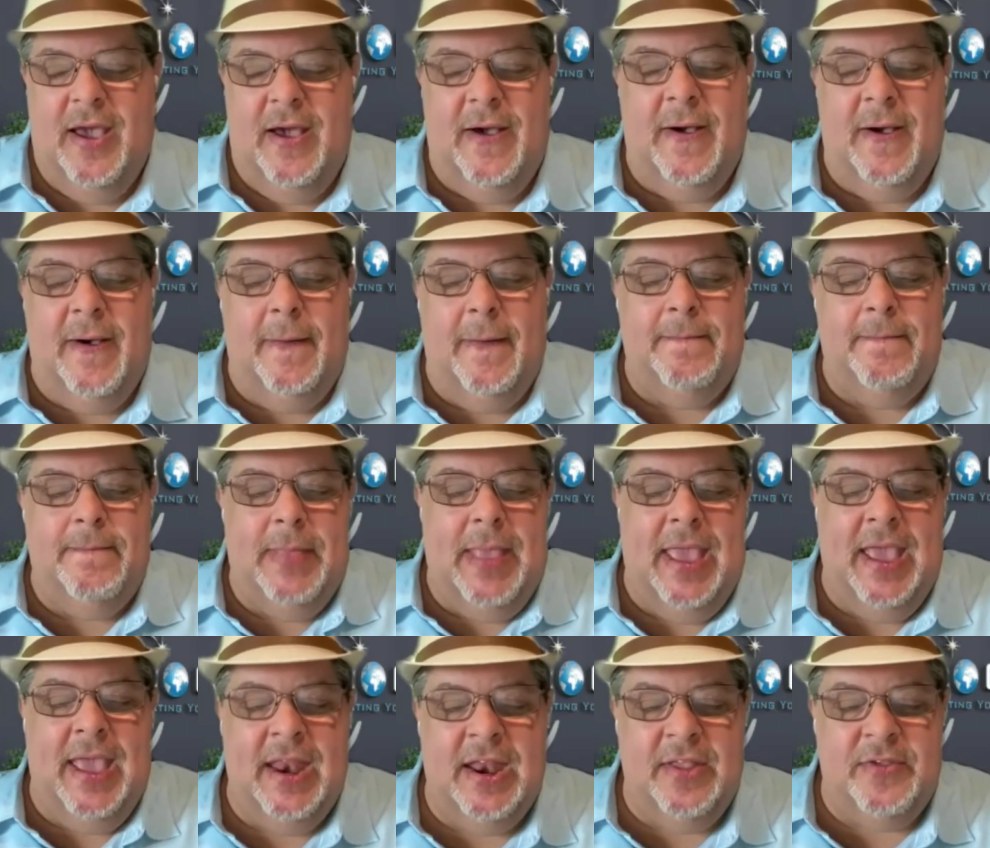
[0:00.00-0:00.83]
Um,
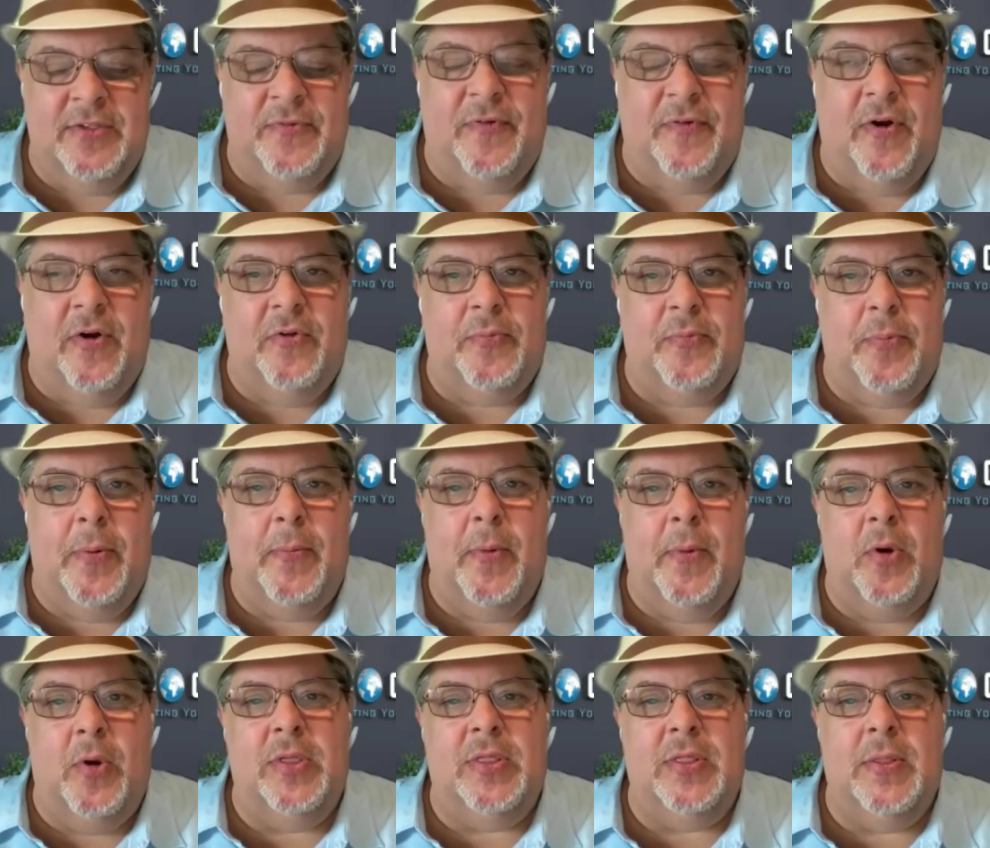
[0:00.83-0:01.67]
and as far as
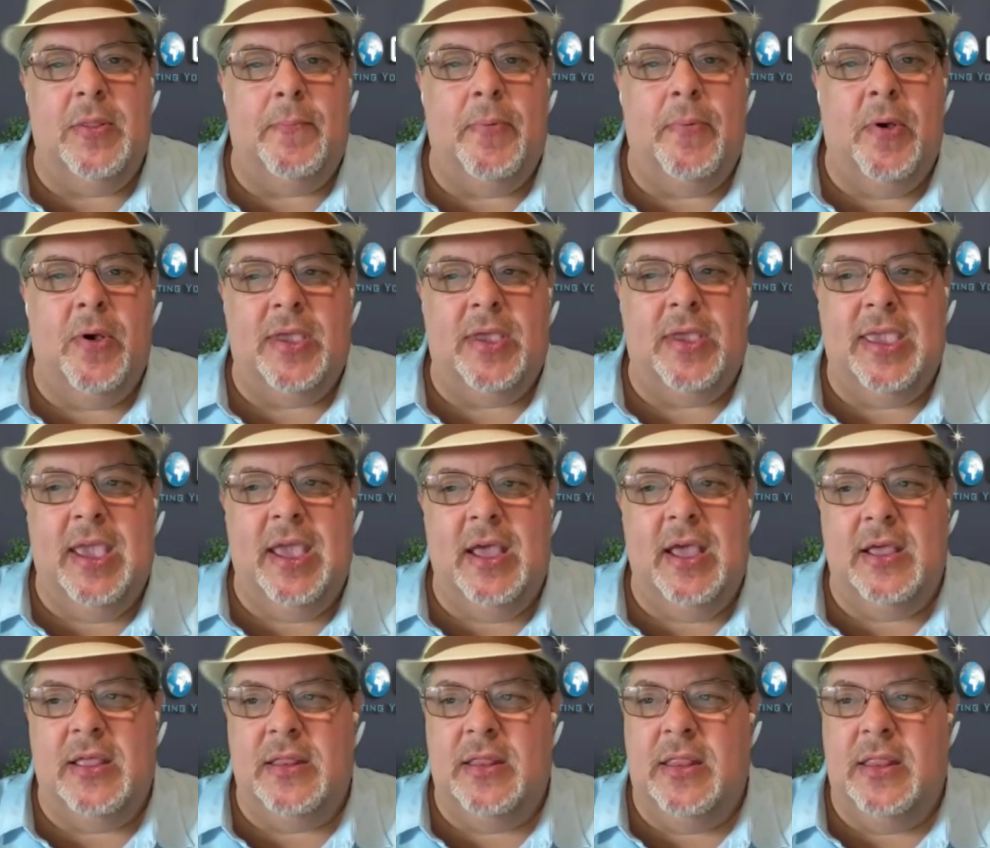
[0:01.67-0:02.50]
promoting the book,
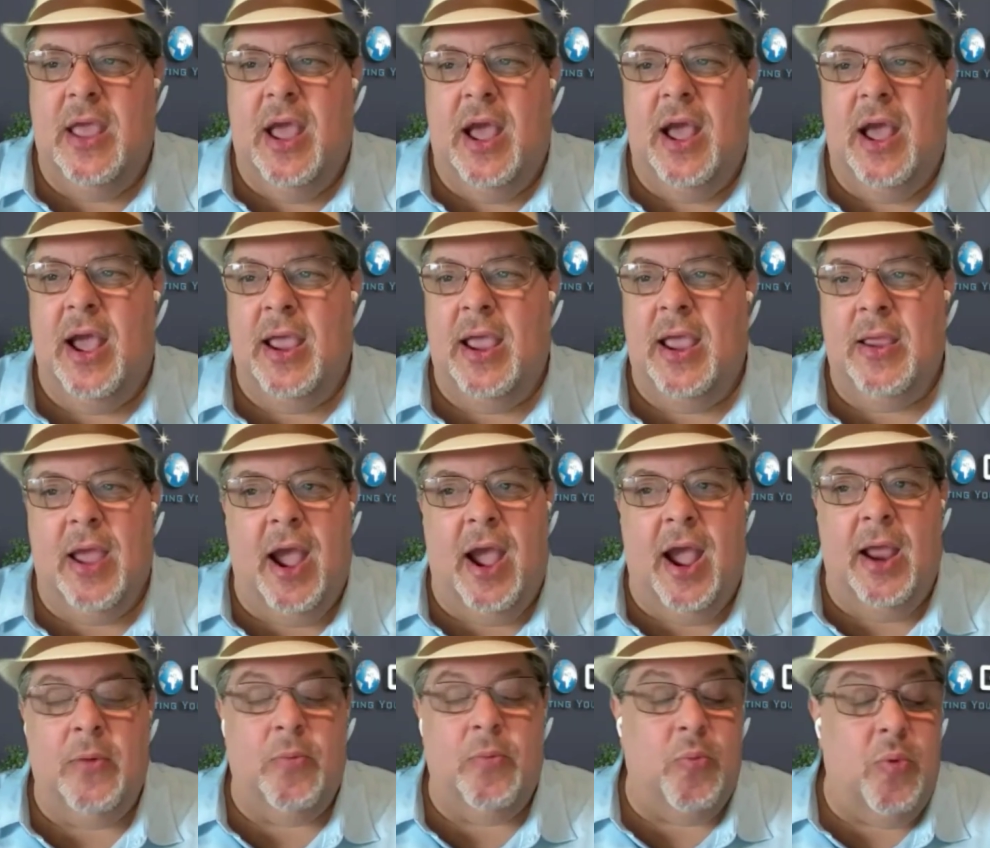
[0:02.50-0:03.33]
I,
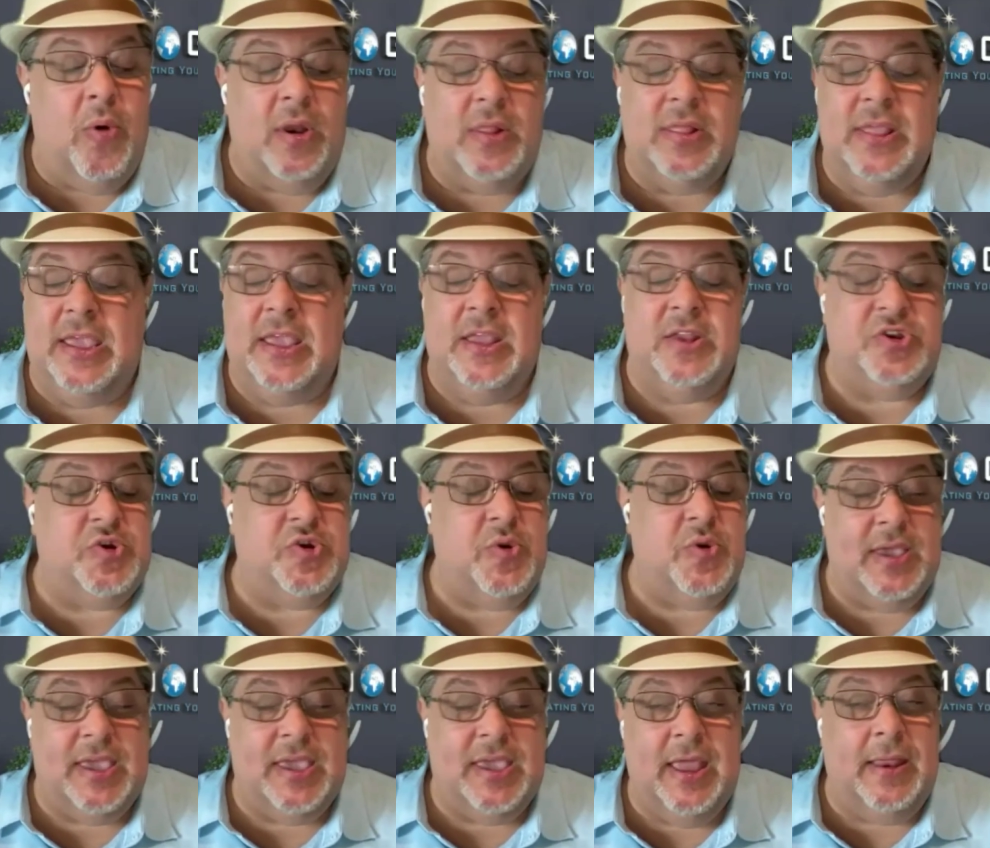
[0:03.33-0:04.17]
I really
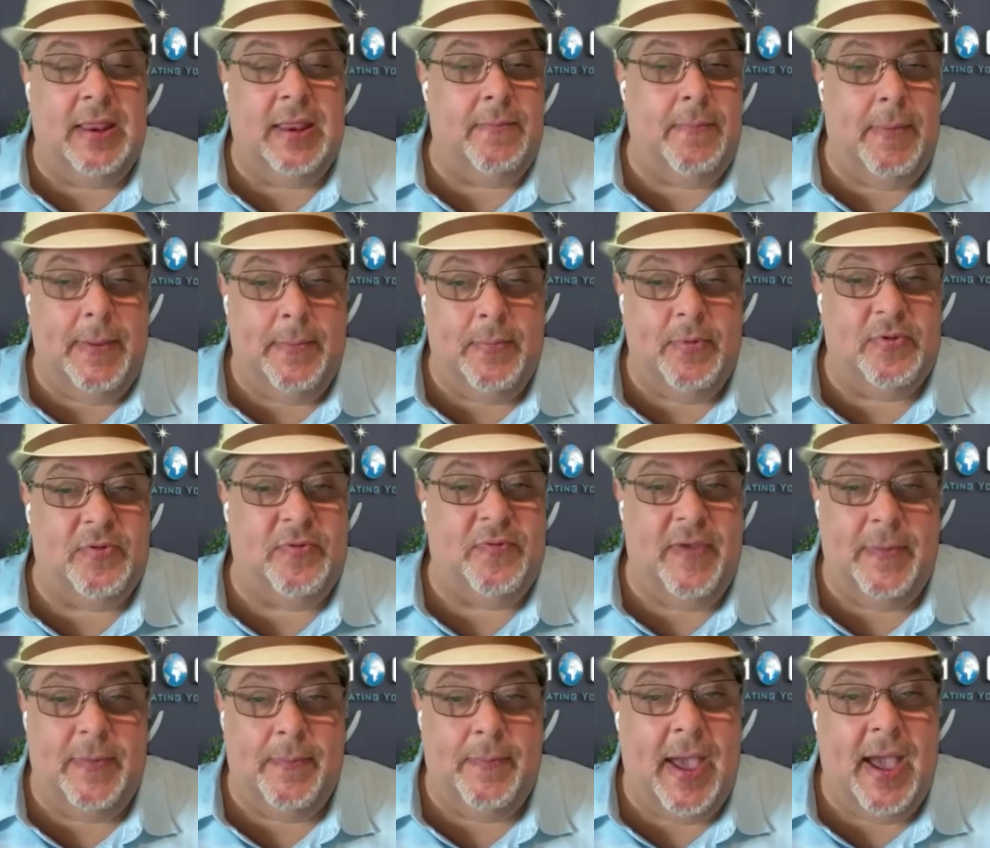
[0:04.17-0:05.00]
enjoy getting people's
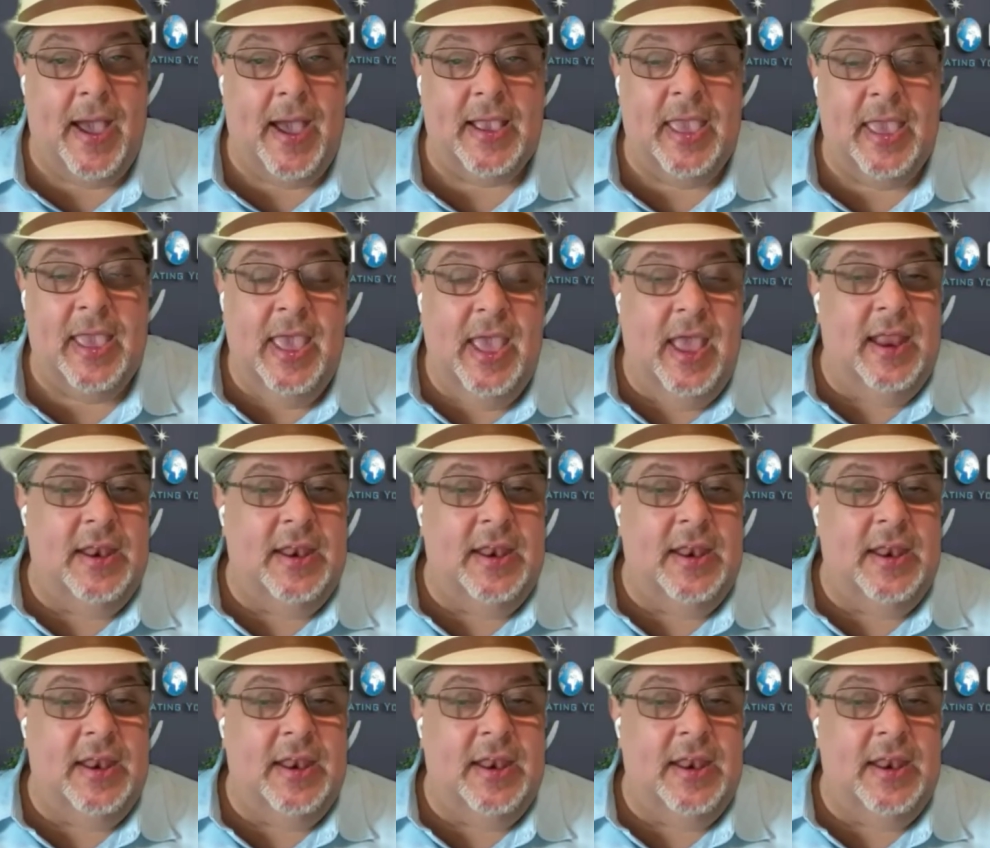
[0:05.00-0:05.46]
feedback.